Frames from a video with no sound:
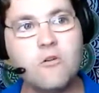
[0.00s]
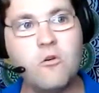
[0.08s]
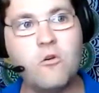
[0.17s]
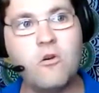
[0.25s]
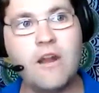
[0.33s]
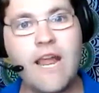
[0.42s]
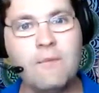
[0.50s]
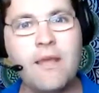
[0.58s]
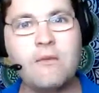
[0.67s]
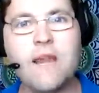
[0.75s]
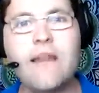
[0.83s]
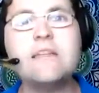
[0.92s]
Or am
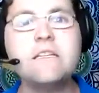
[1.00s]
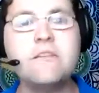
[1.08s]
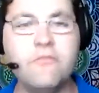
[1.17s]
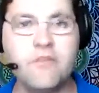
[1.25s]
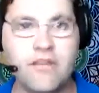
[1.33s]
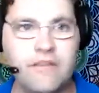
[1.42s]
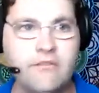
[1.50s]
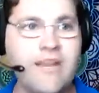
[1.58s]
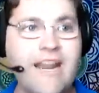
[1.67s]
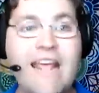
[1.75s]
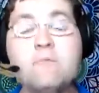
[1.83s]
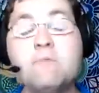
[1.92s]
I ready to forgive
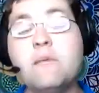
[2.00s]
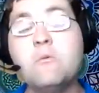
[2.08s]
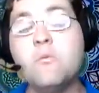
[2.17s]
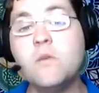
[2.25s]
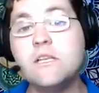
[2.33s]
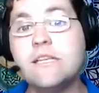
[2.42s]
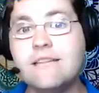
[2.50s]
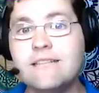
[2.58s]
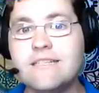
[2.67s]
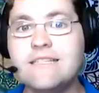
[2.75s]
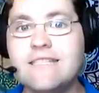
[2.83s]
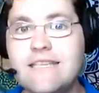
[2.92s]
it and be willing
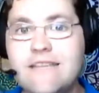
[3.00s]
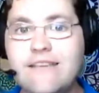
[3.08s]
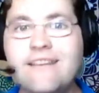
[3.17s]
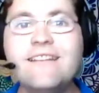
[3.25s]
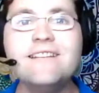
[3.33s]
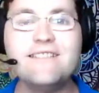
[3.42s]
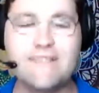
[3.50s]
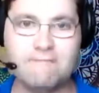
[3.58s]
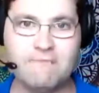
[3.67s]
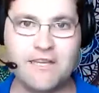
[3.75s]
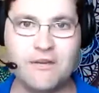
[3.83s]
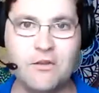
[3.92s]
to see
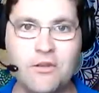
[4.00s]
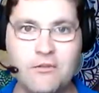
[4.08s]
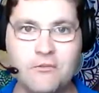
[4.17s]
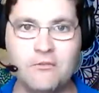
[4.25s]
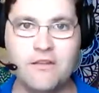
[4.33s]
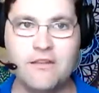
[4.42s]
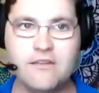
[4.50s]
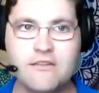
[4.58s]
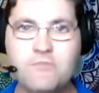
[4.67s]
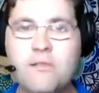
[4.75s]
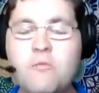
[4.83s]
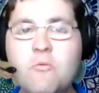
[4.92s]
something new,
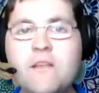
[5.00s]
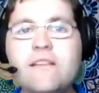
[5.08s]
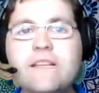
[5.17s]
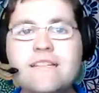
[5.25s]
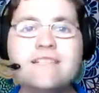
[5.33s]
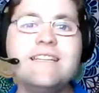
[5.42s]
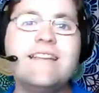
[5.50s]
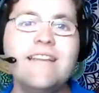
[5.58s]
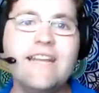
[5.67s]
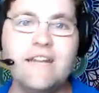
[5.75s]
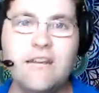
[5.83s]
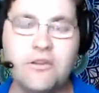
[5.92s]
to be willing to see
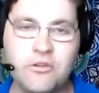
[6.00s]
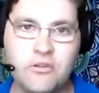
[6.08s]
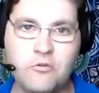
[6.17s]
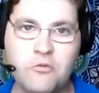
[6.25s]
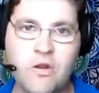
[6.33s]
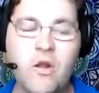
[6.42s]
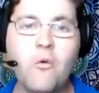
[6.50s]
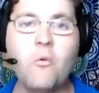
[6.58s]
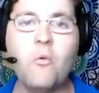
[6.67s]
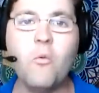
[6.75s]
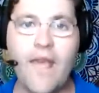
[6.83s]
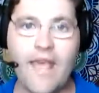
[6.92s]
it in a new
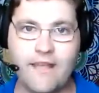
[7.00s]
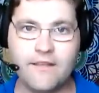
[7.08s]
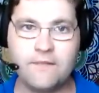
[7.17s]
way?